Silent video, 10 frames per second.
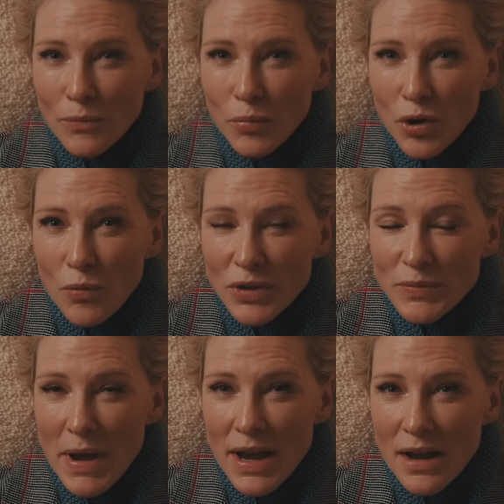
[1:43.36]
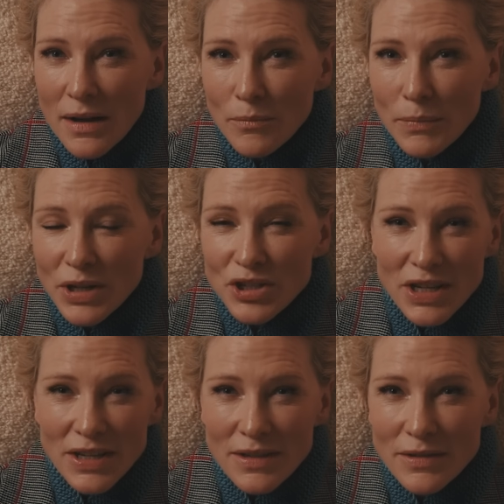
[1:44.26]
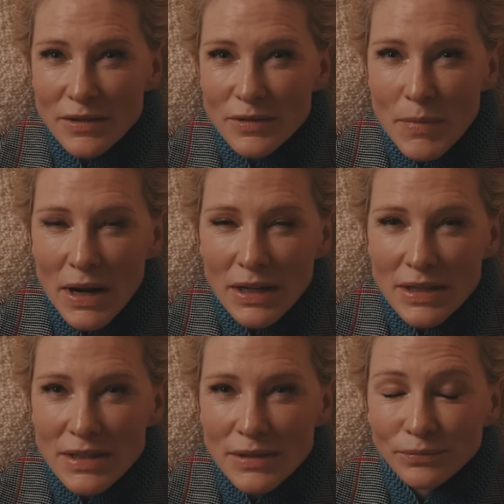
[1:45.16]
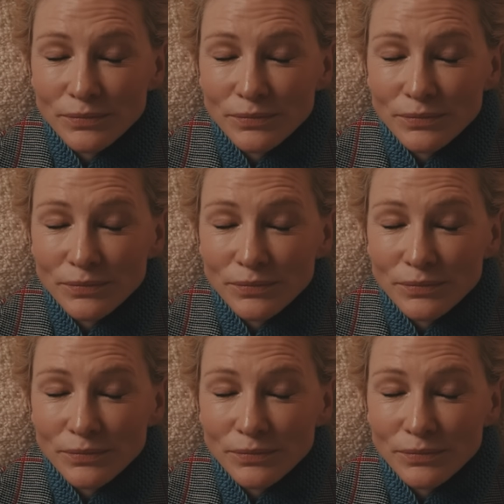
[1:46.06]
put on was my budgie smugglers.